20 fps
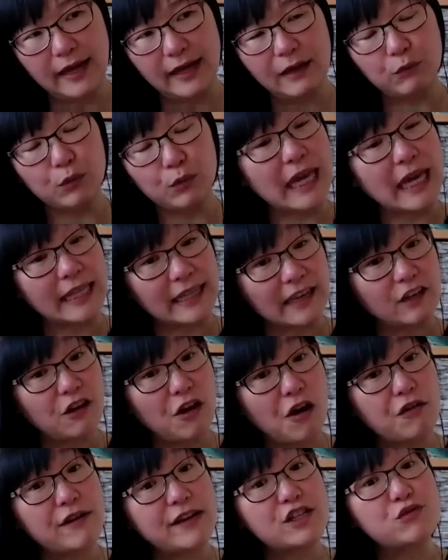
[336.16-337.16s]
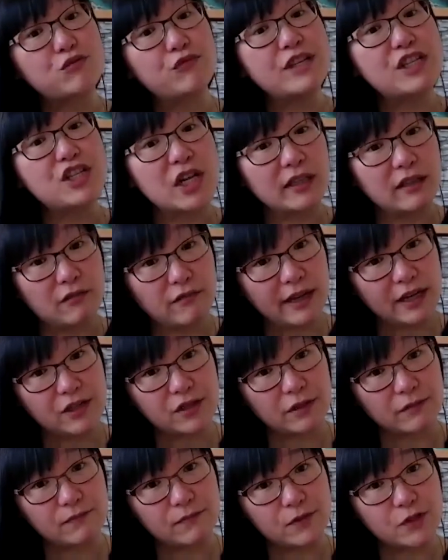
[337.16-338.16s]
we can encourage
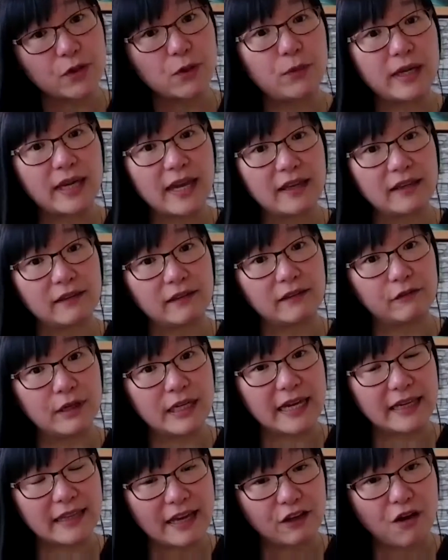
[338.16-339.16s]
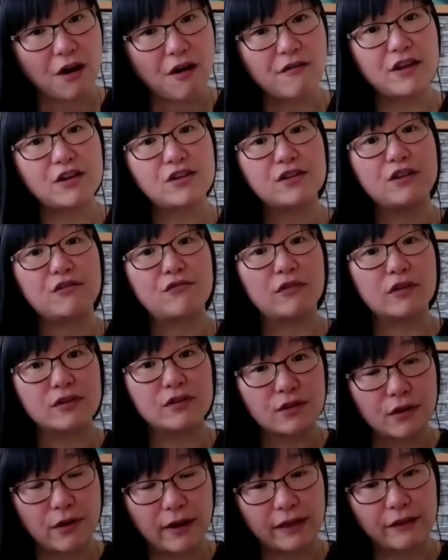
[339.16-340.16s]
regeneration. So we can encourage neurons
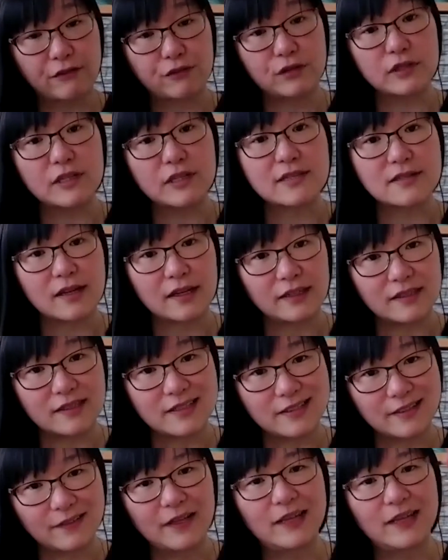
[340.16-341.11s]
going through the sites.